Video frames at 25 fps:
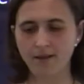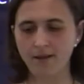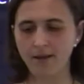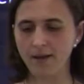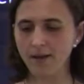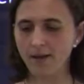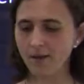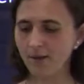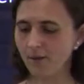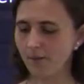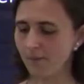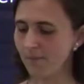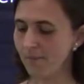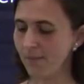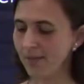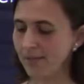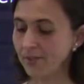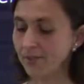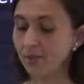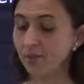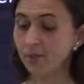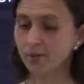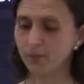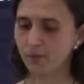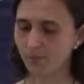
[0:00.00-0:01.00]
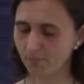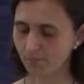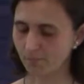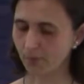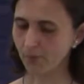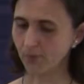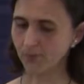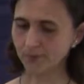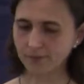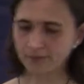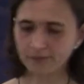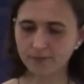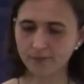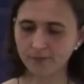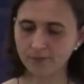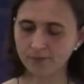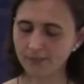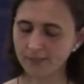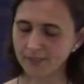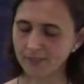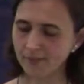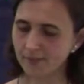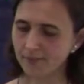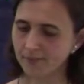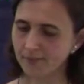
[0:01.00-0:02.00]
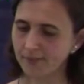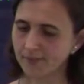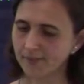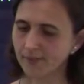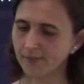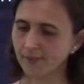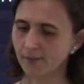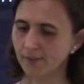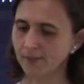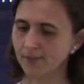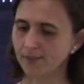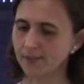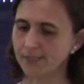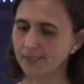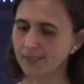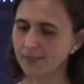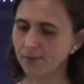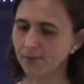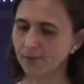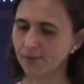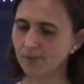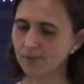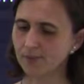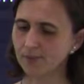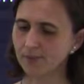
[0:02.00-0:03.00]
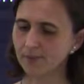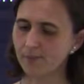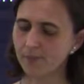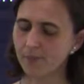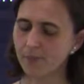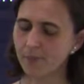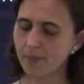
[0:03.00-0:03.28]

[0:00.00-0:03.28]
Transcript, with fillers: uh, manual component of any of our software tools.